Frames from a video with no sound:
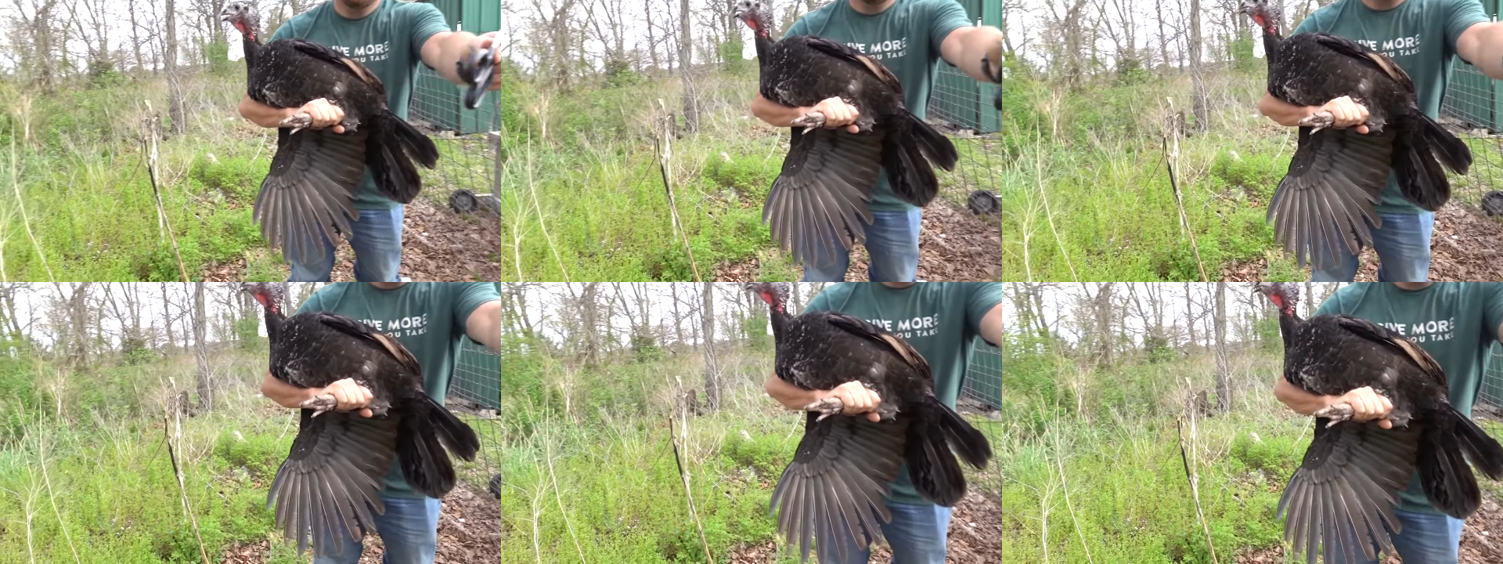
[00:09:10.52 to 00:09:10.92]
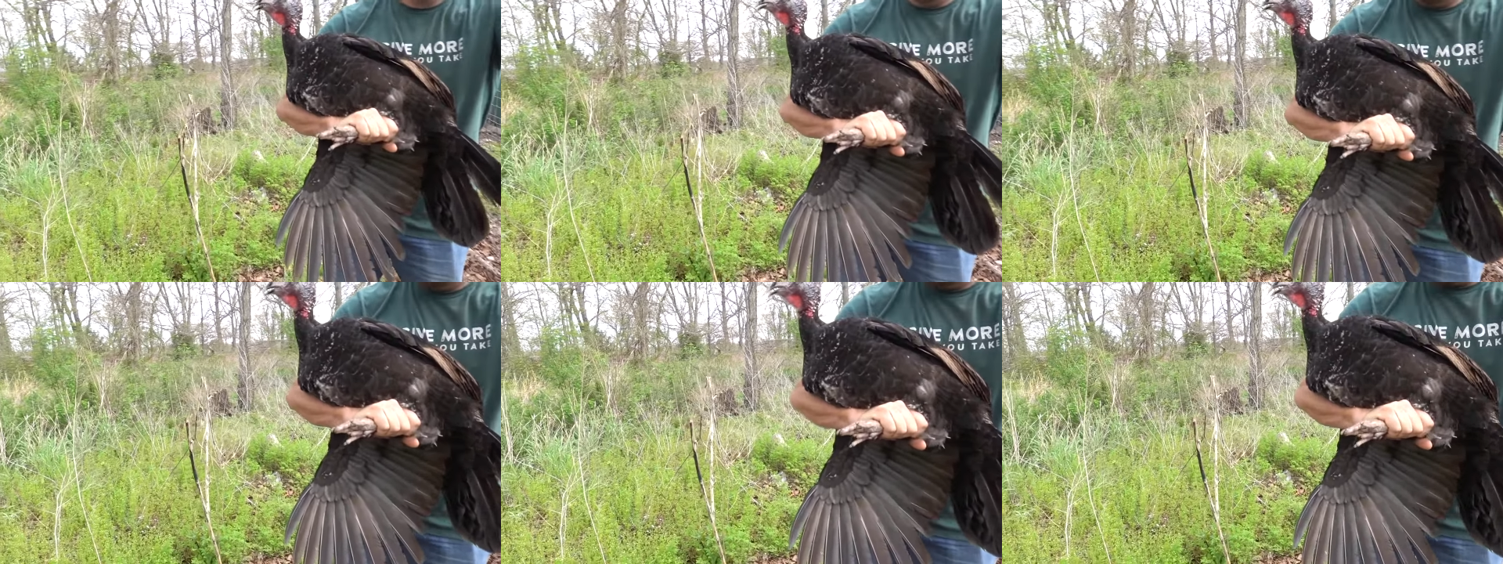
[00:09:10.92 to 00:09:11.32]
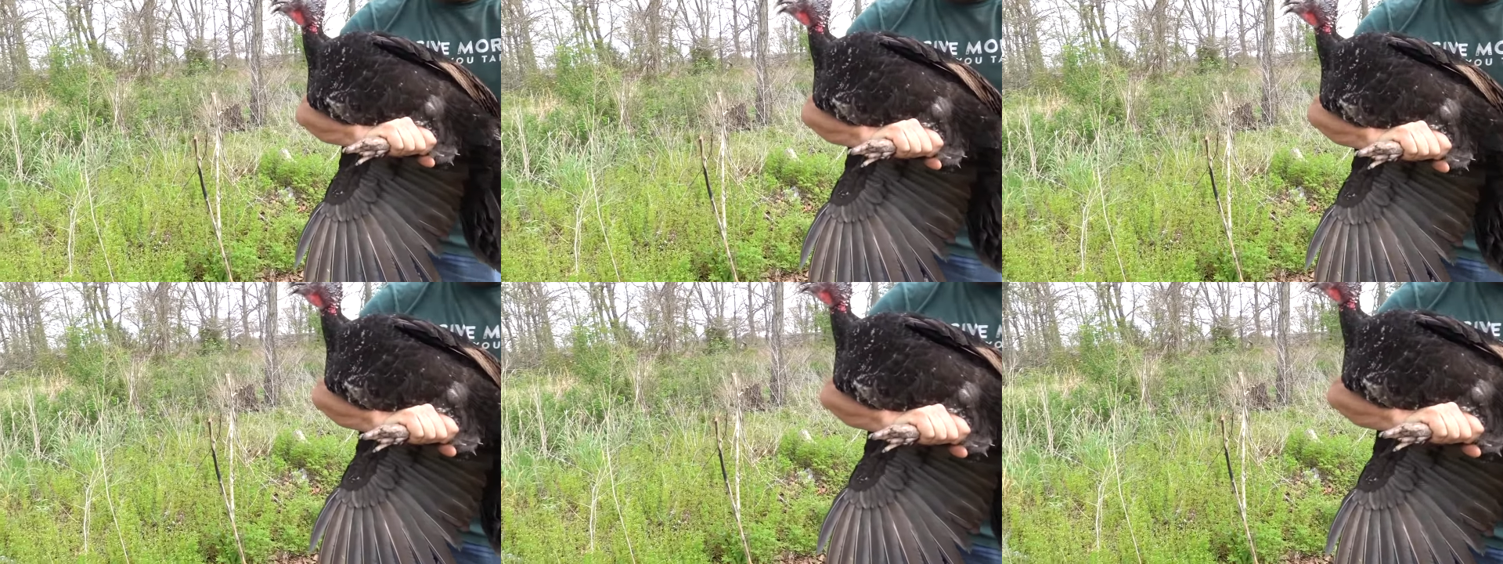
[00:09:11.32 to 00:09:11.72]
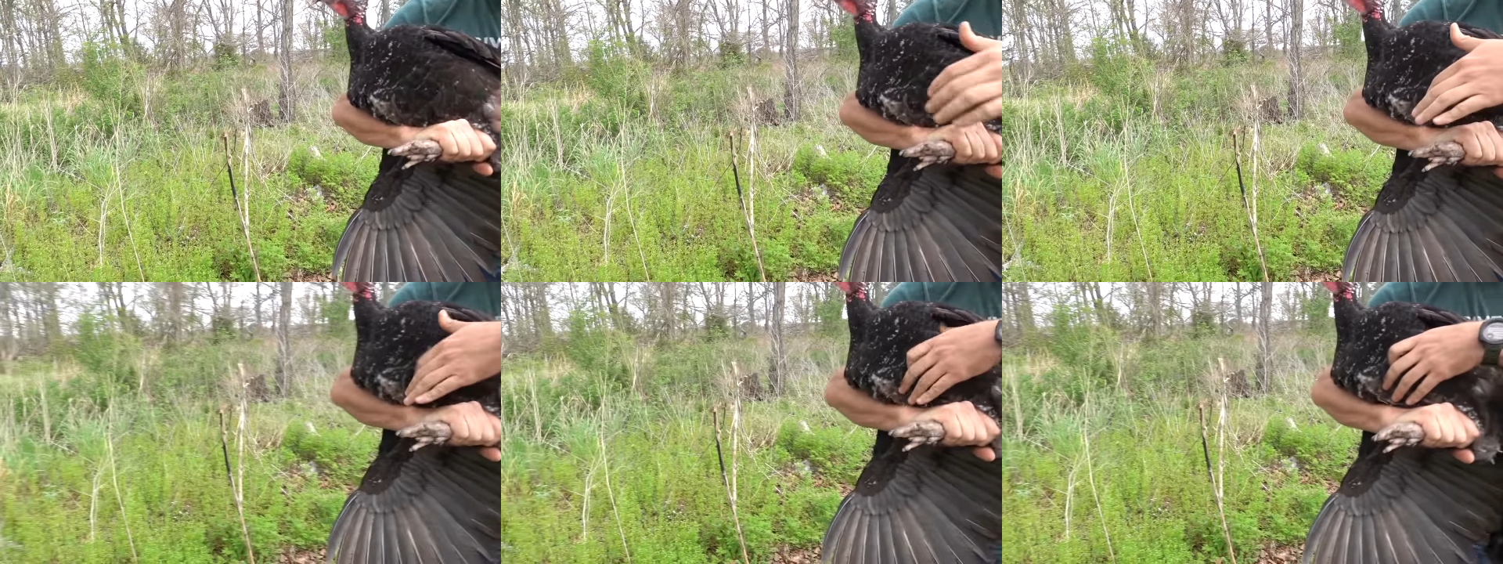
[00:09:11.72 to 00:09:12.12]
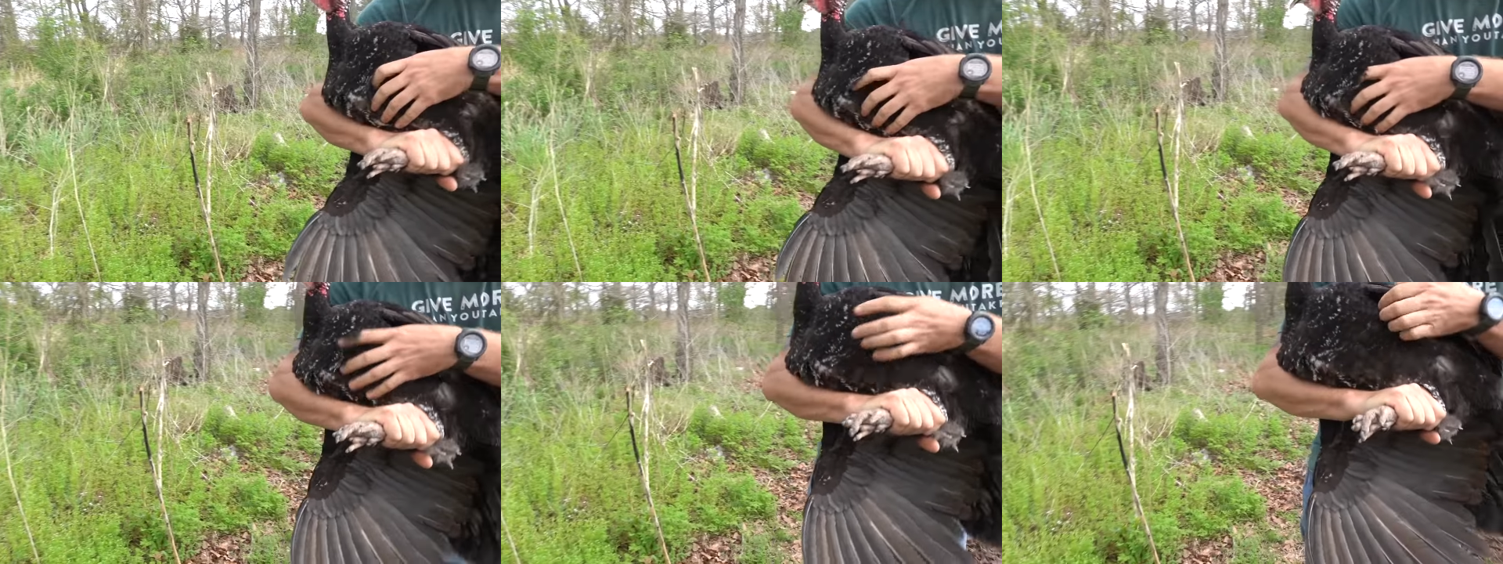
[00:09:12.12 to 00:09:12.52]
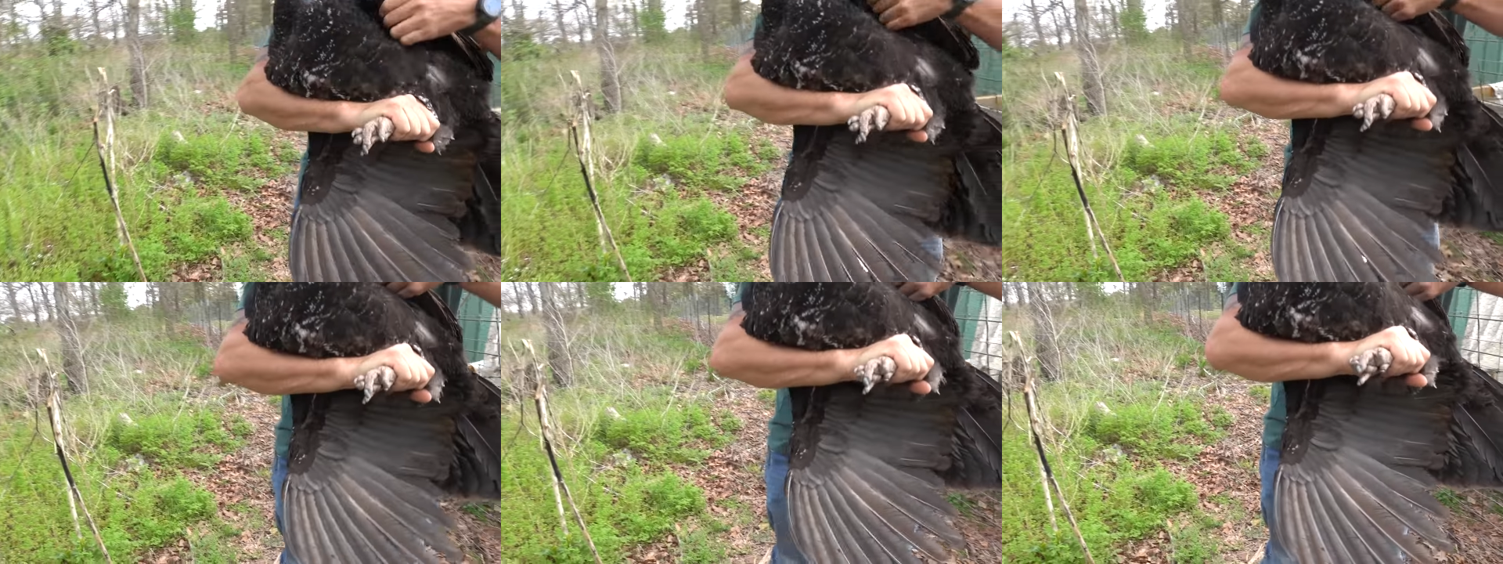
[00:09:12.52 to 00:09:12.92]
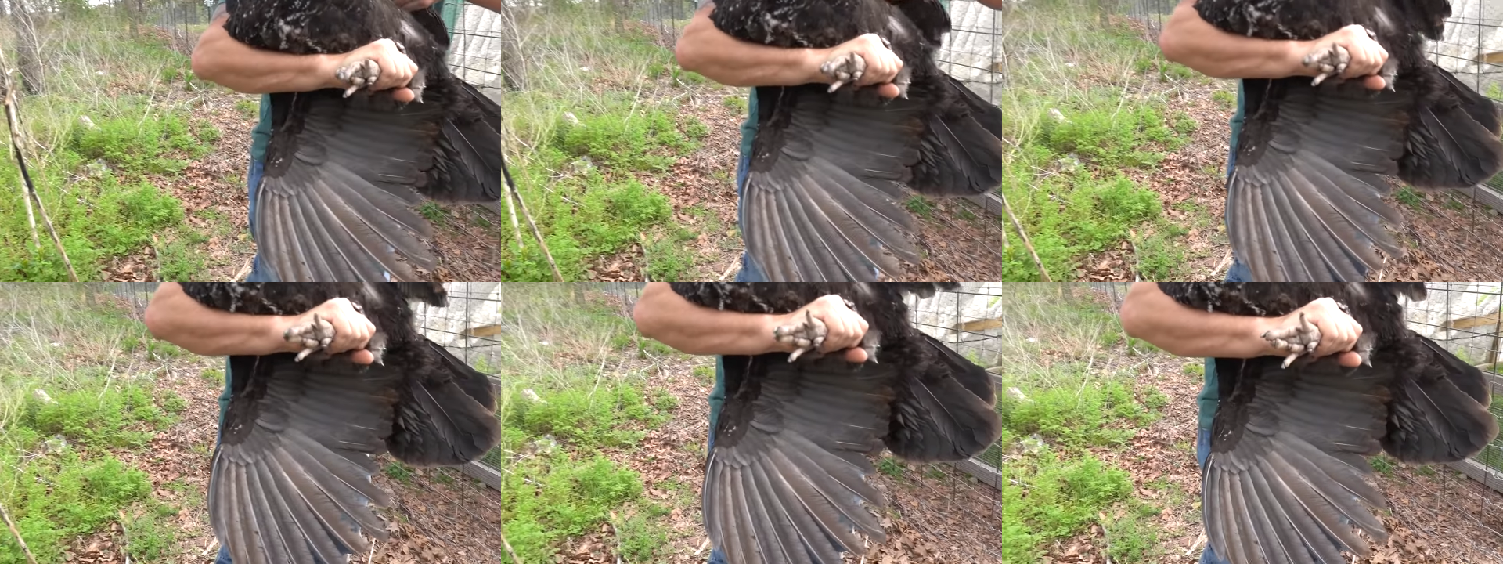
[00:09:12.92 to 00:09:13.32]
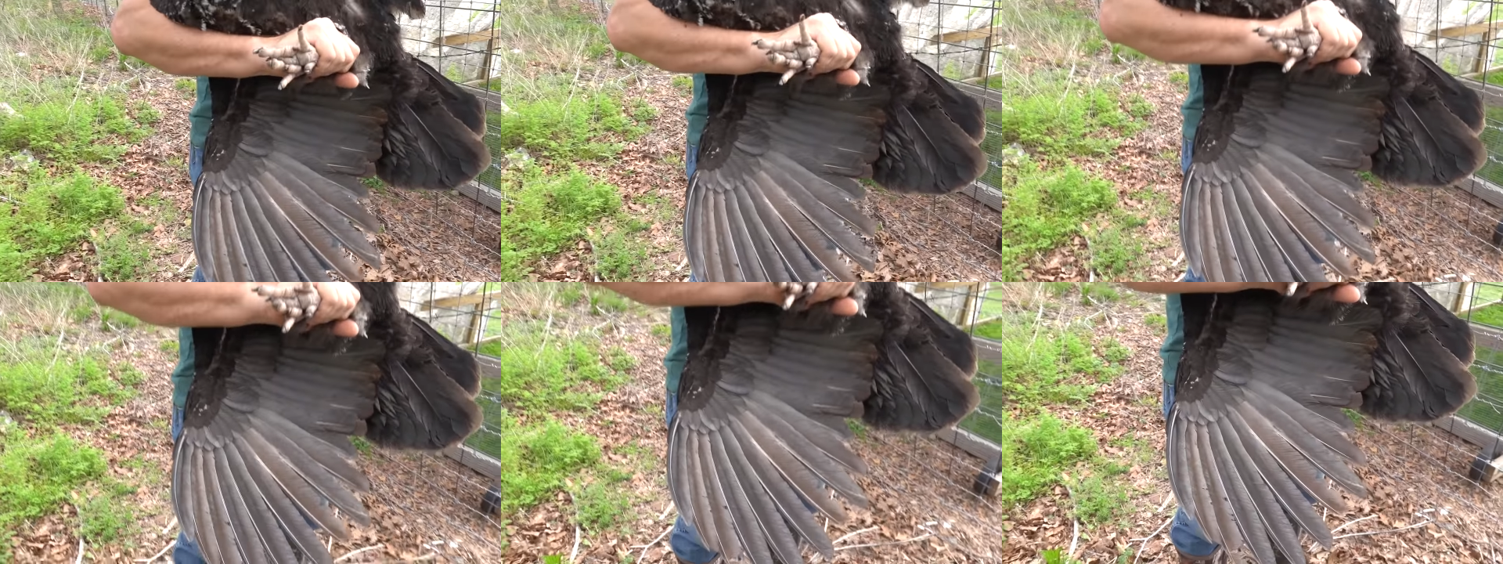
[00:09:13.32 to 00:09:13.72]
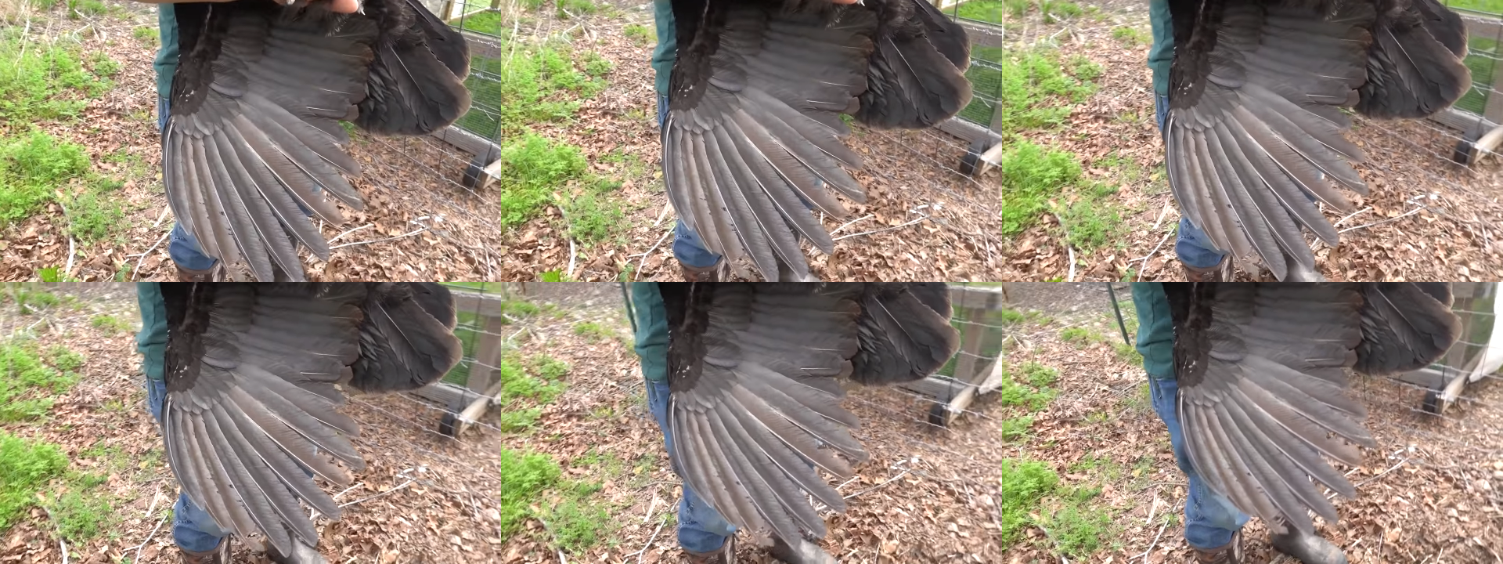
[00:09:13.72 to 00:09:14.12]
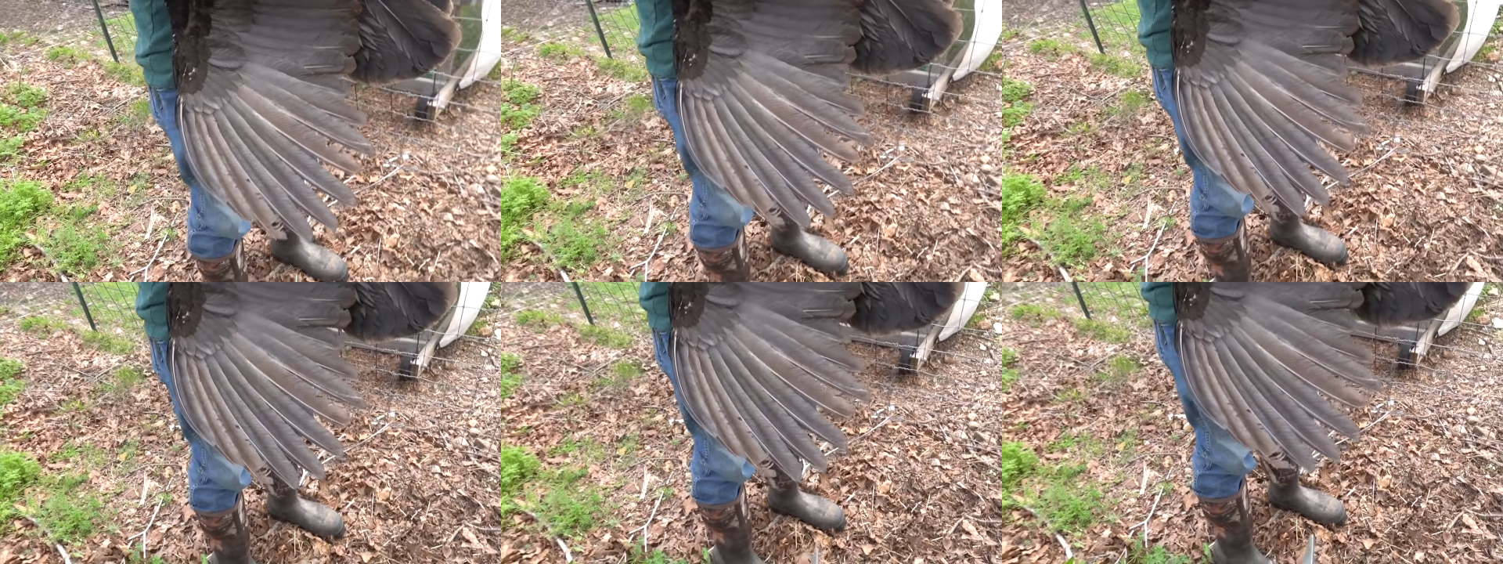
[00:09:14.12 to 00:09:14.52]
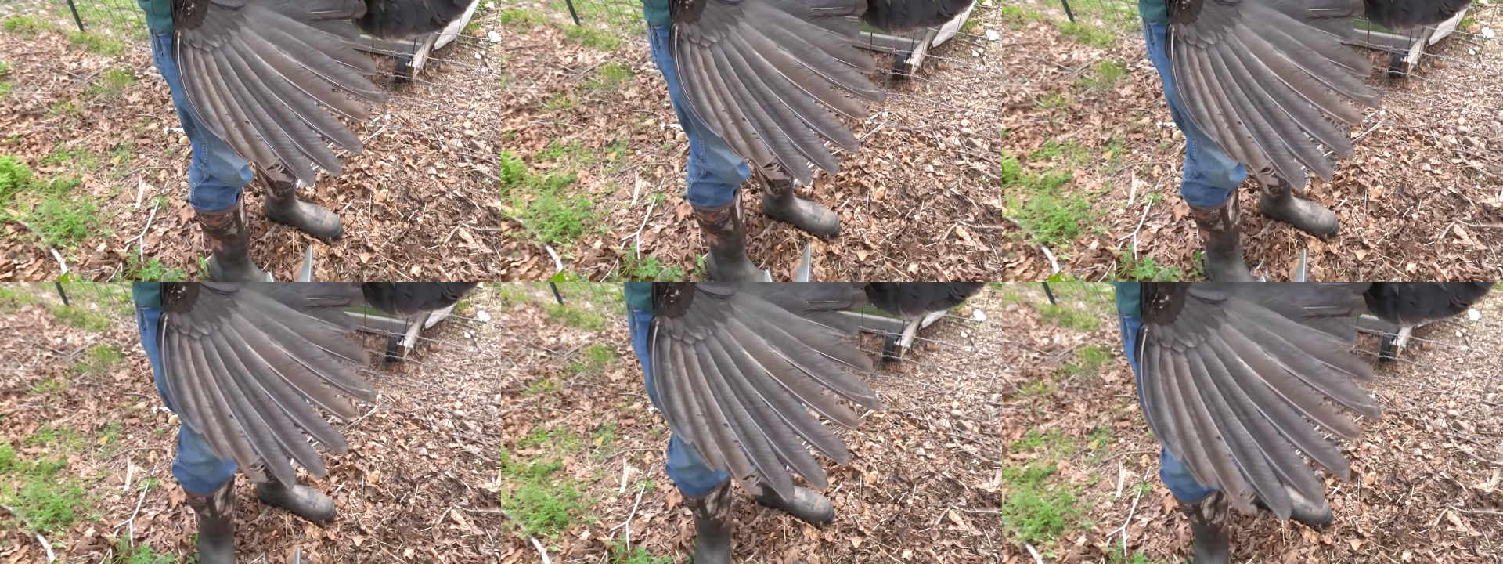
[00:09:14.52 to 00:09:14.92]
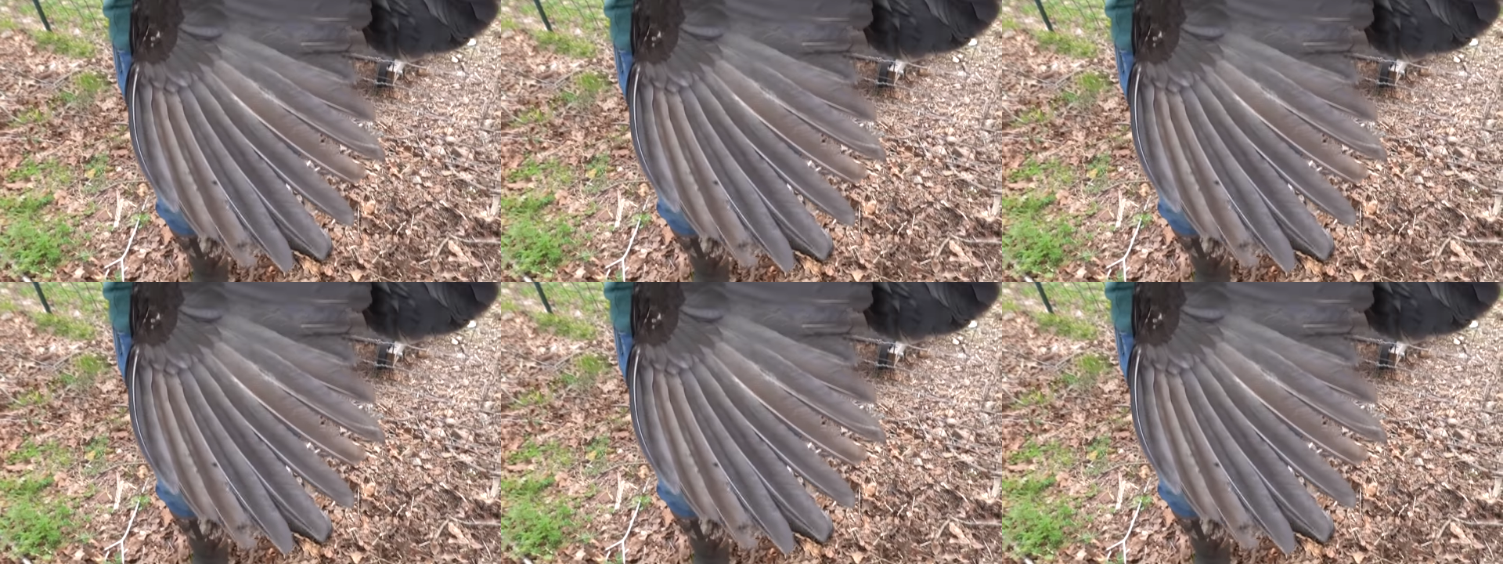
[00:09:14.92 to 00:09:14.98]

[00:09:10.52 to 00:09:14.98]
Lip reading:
No face is visible, so there are no lips to read.